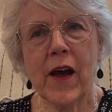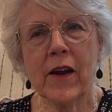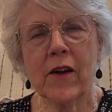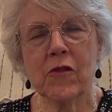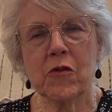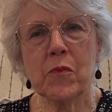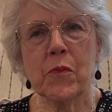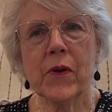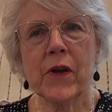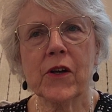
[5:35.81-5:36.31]
I
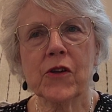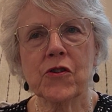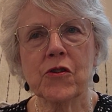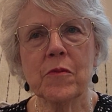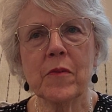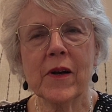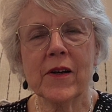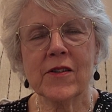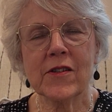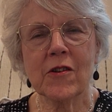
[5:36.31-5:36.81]
would picture
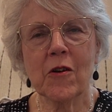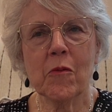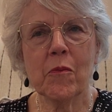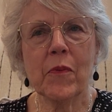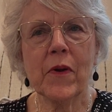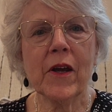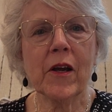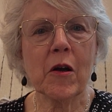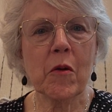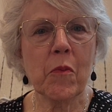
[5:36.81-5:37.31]
myself
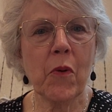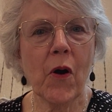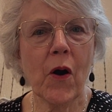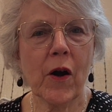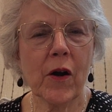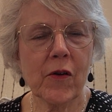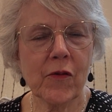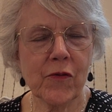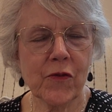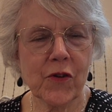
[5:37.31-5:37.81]
being a
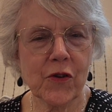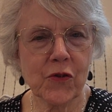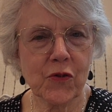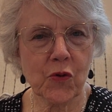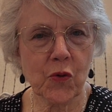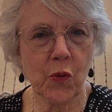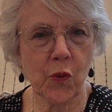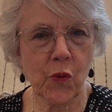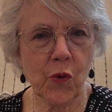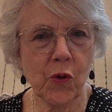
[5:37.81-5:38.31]
part of this
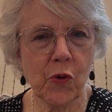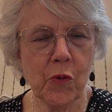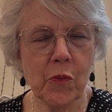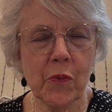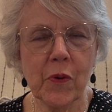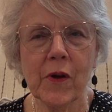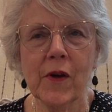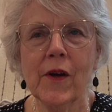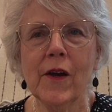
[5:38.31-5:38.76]
group,